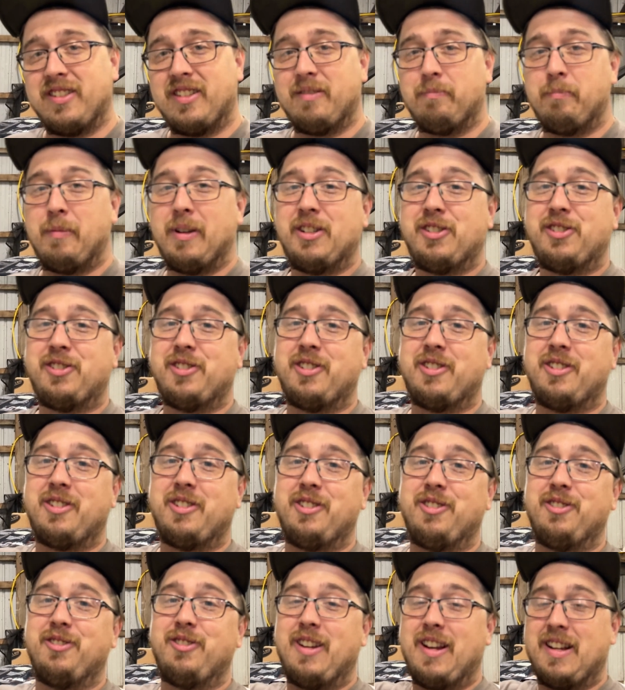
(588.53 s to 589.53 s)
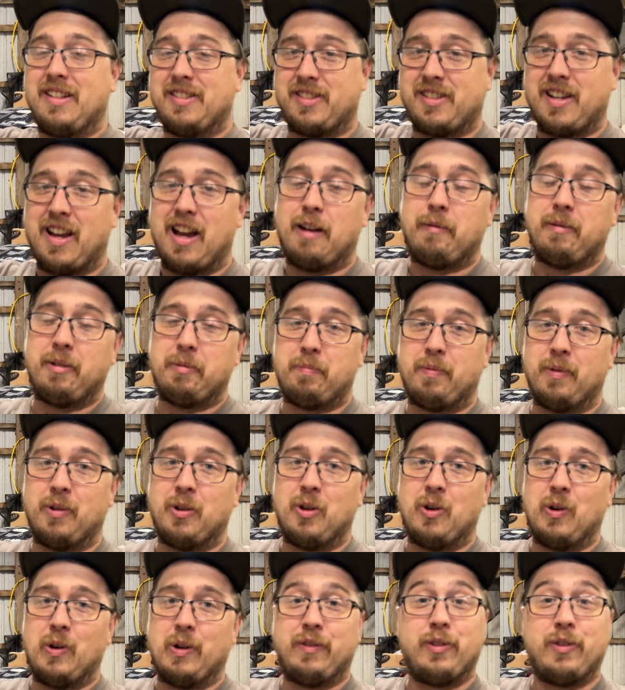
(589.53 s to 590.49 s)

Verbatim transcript: Make sure you guys comment below